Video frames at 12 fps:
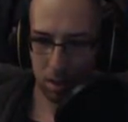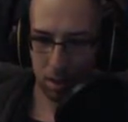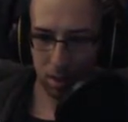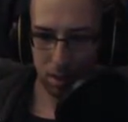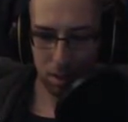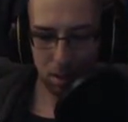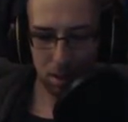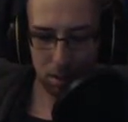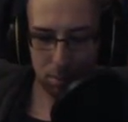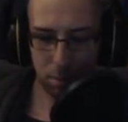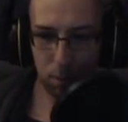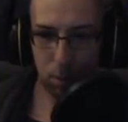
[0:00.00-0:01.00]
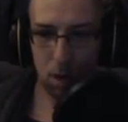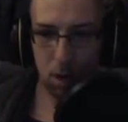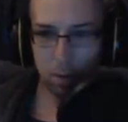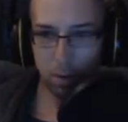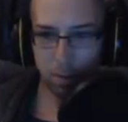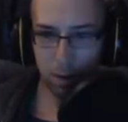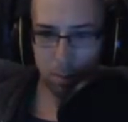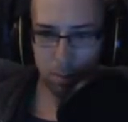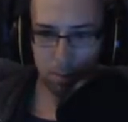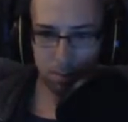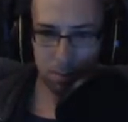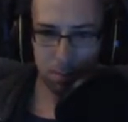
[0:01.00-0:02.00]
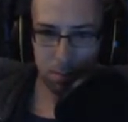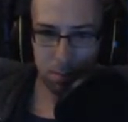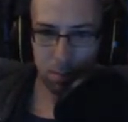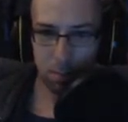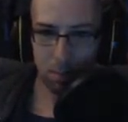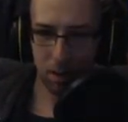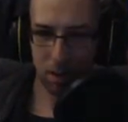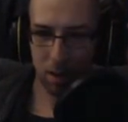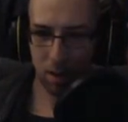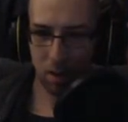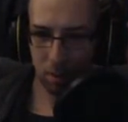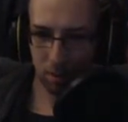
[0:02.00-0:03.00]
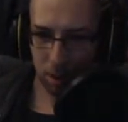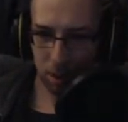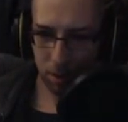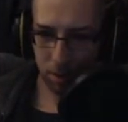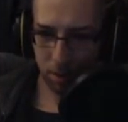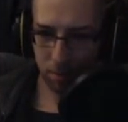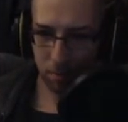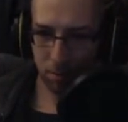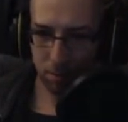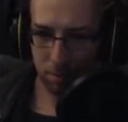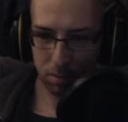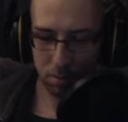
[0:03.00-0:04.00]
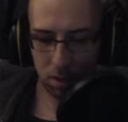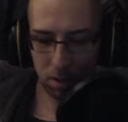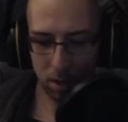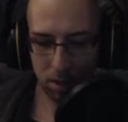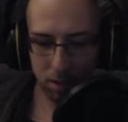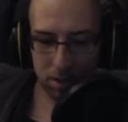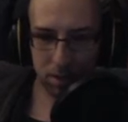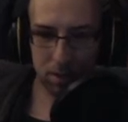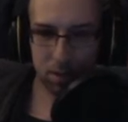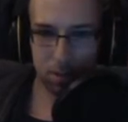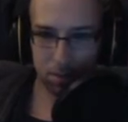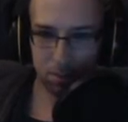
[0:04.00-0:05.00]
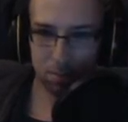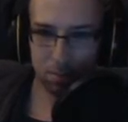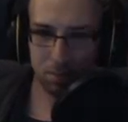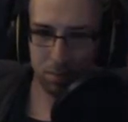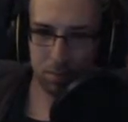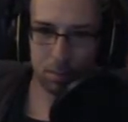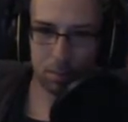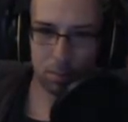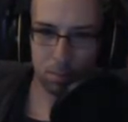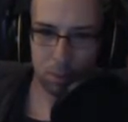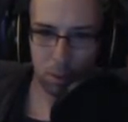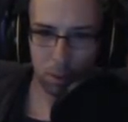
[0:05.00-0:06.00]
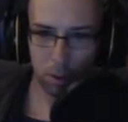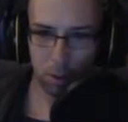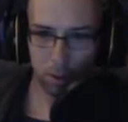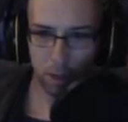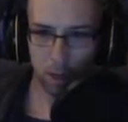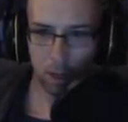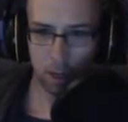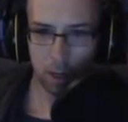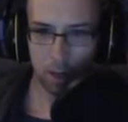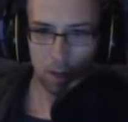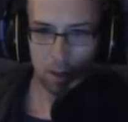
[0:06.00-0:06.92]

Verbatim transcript: Eh, nothing but water and rum. Water and logs. Boring.